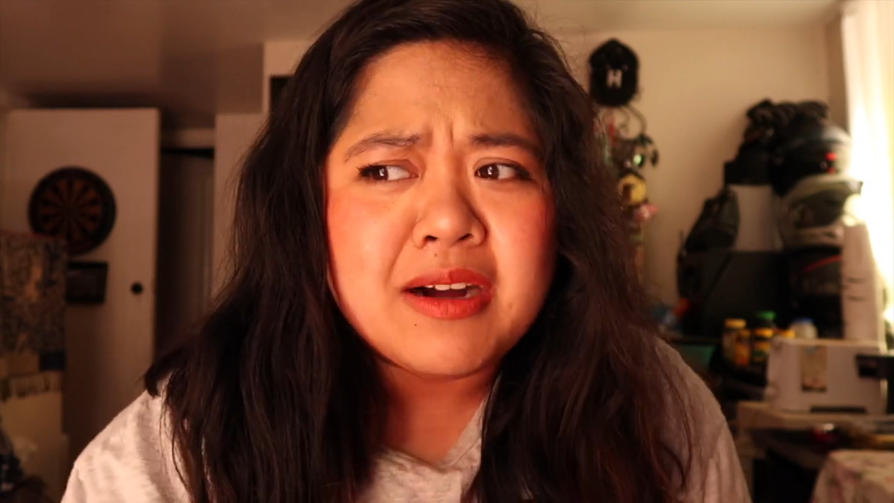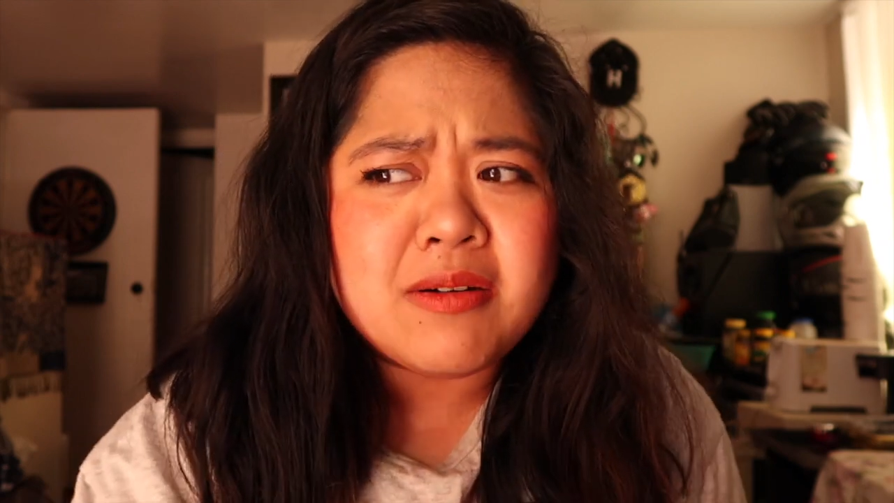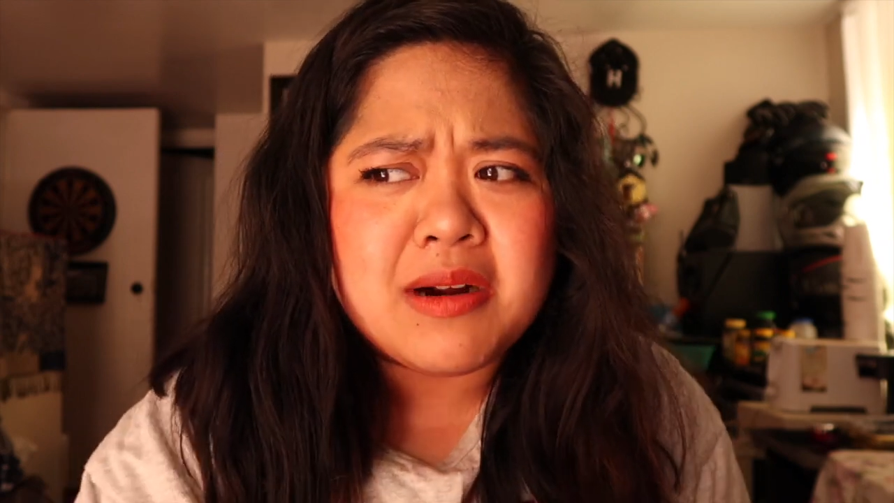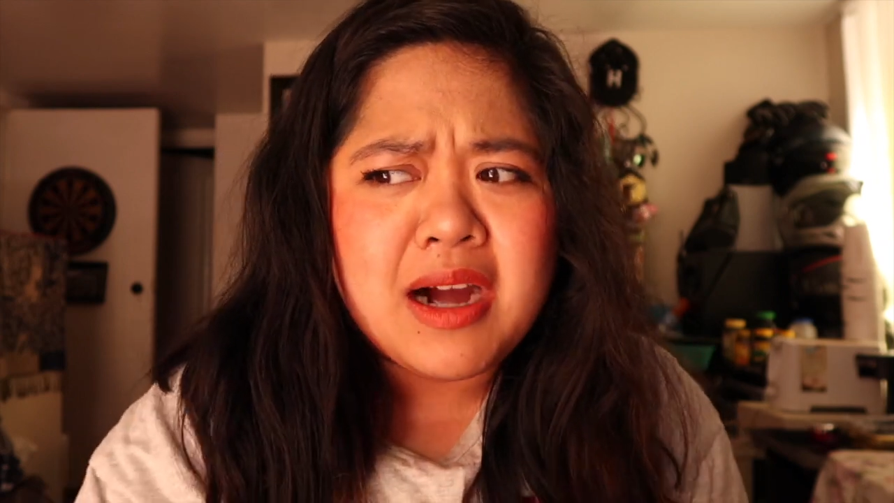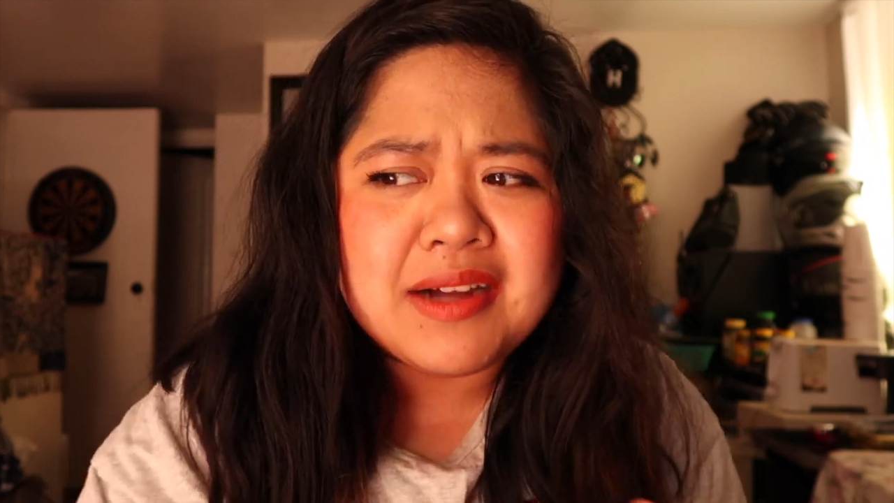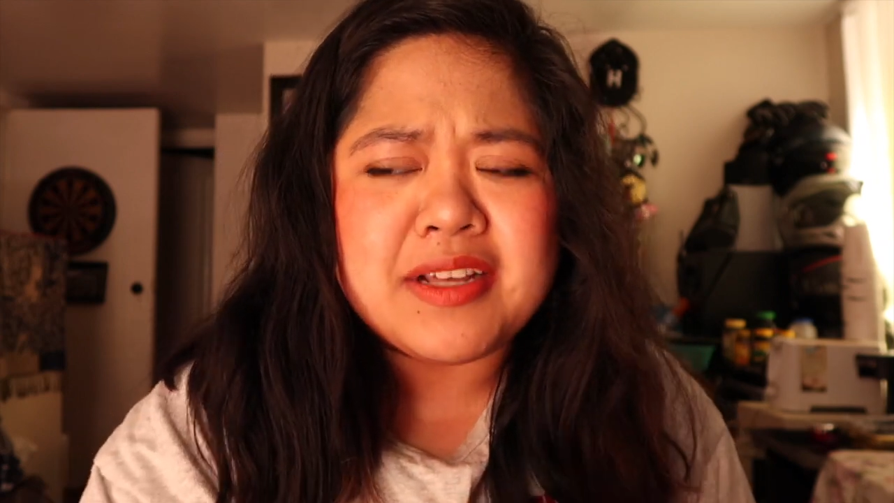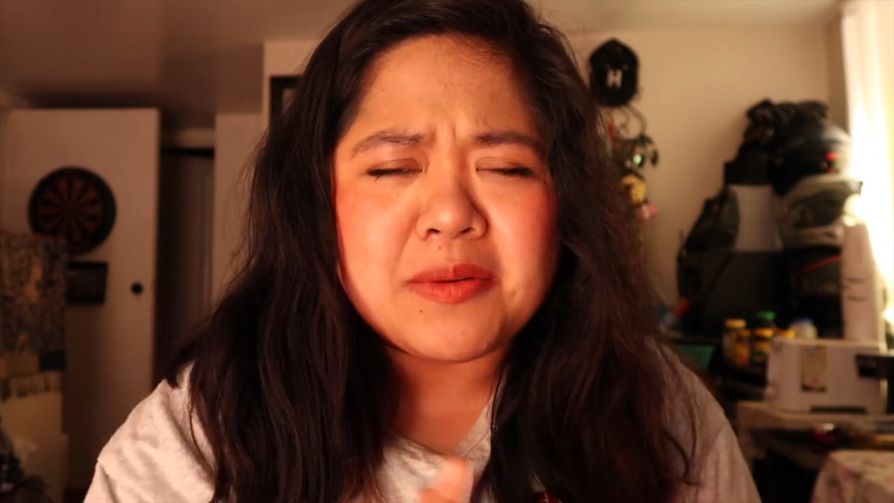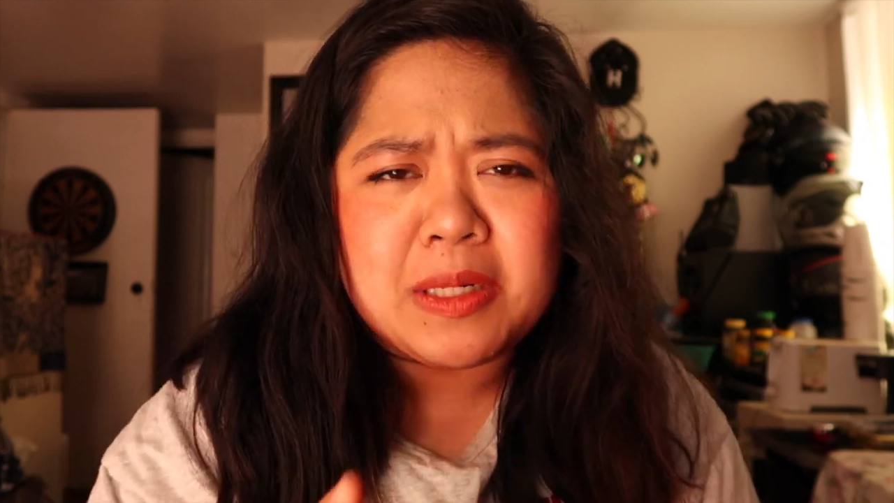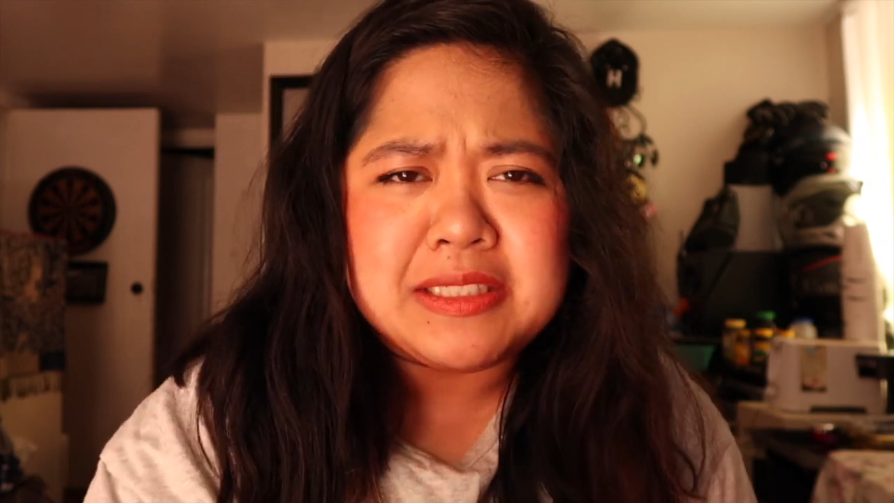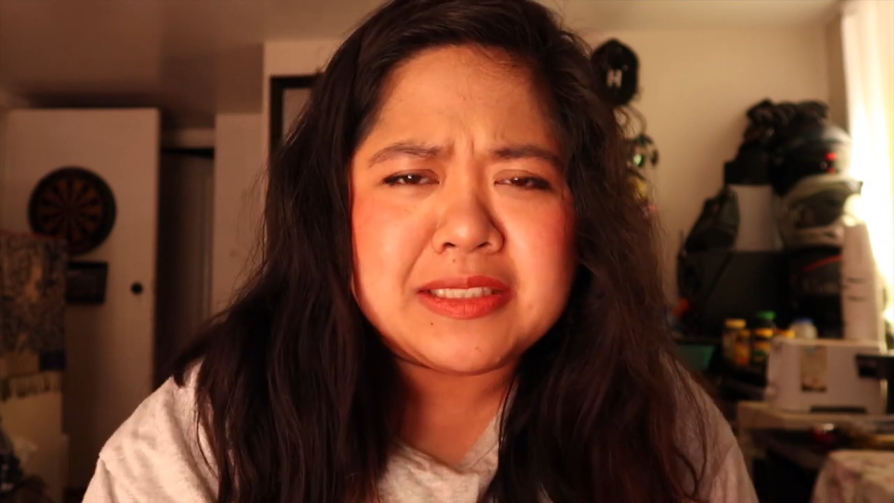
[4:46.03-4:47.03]
oh God,
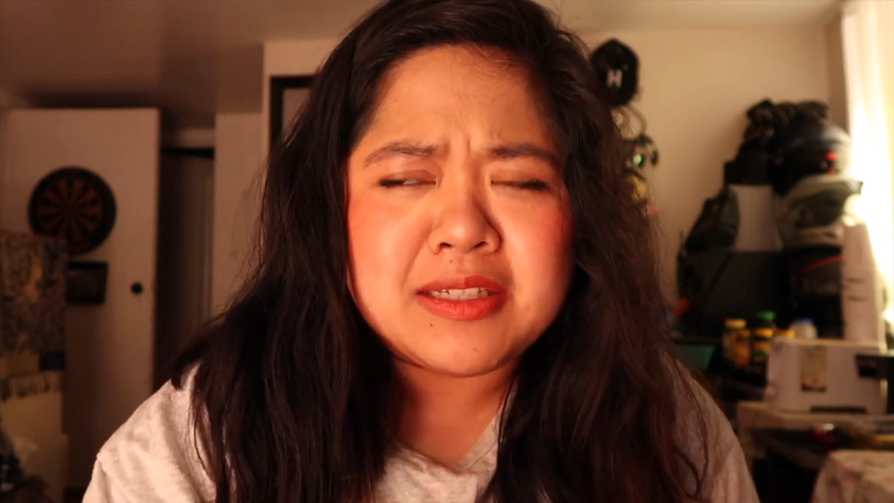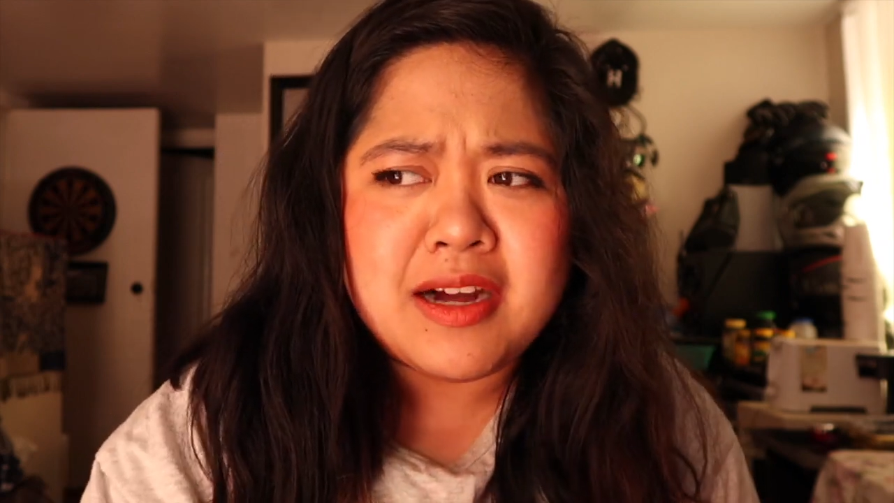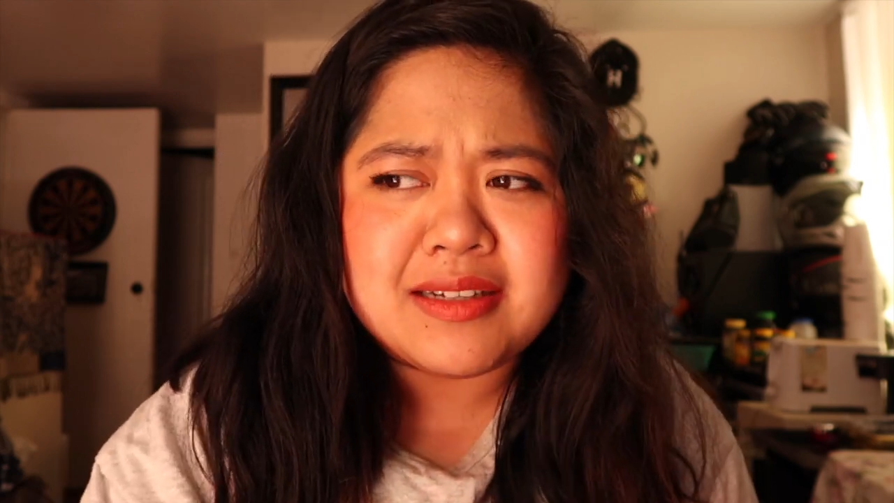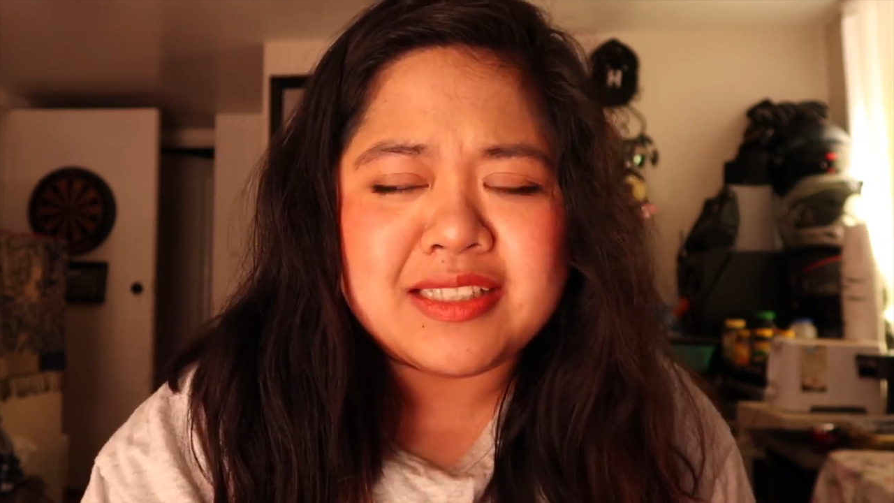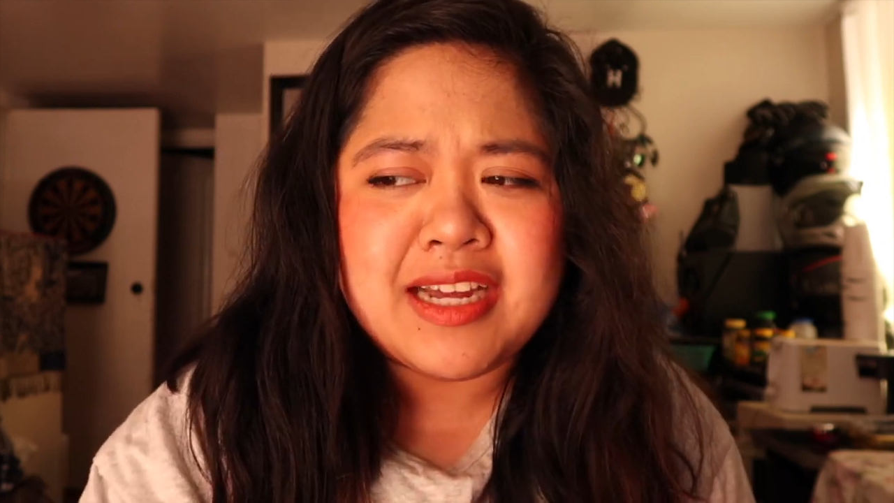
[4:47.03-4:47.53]
that really sucks,